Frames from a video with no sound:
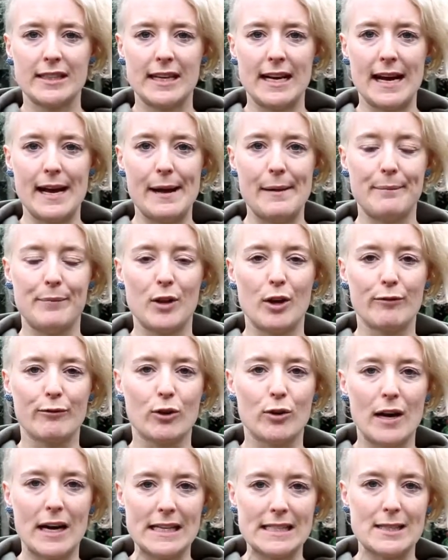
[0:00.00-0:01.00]
of
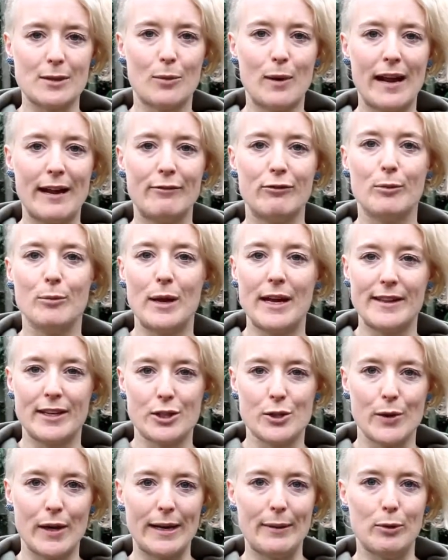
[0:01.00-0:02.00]
grass away from where the
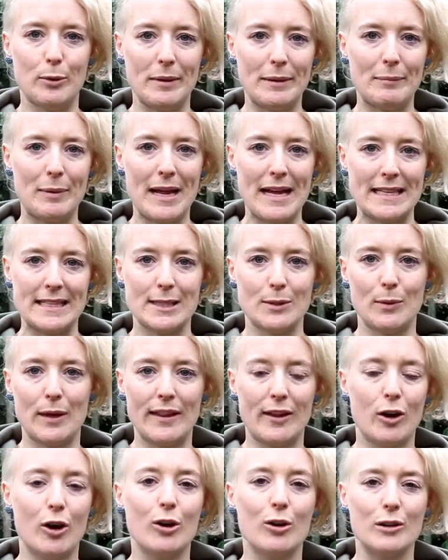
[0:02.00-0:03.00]
tree will be planted, where
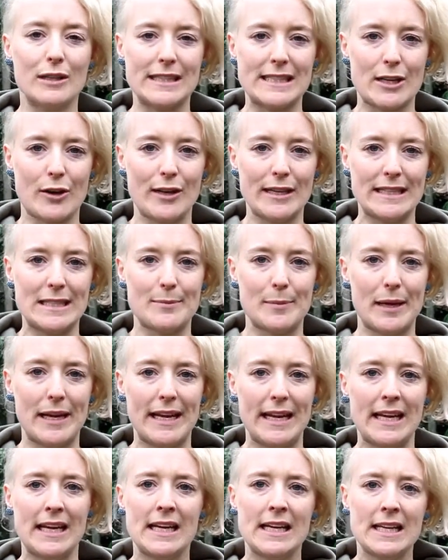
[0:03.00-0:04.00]
the hole is going to
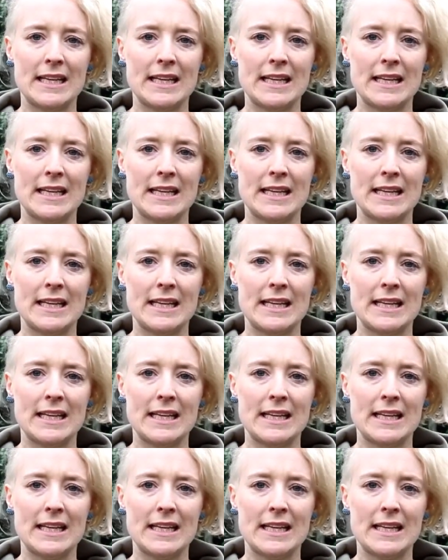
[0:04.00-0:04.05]
be,